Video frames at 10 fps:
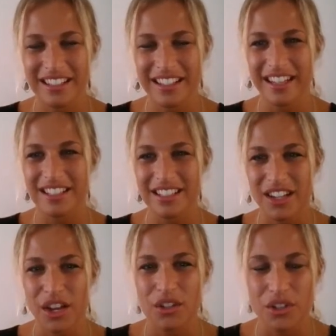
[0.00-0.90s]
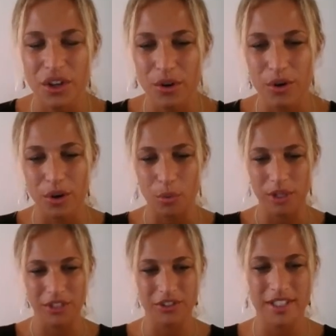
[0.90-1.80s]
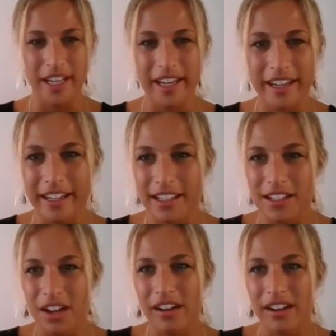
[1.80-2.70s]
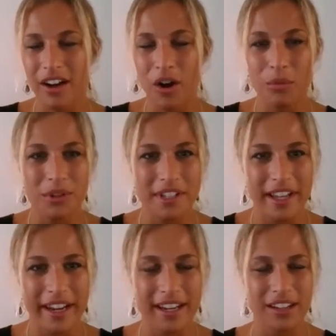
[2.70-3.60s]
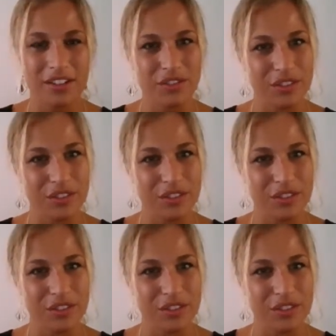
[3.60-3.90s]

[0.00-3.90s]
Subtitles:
Yes. So what you're saying is almost like